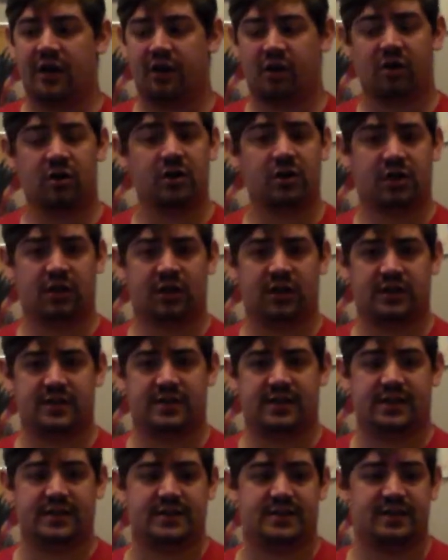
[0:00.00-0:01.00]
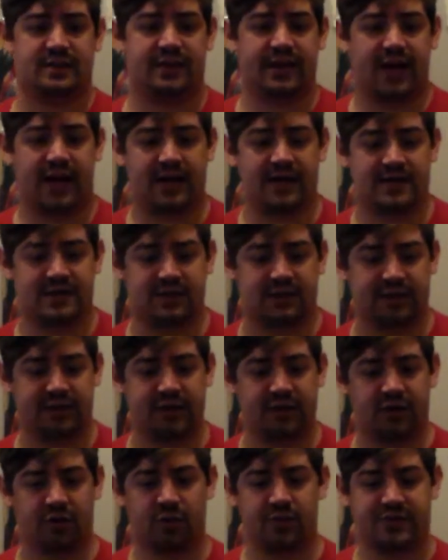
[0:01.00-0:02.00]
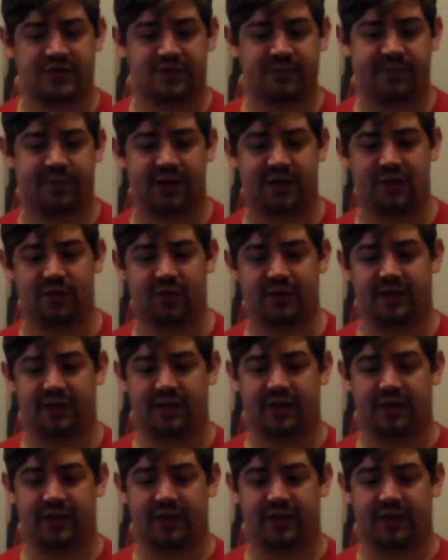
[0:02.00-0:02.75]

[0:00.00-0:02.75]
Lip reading: an art contest that Lilo was competing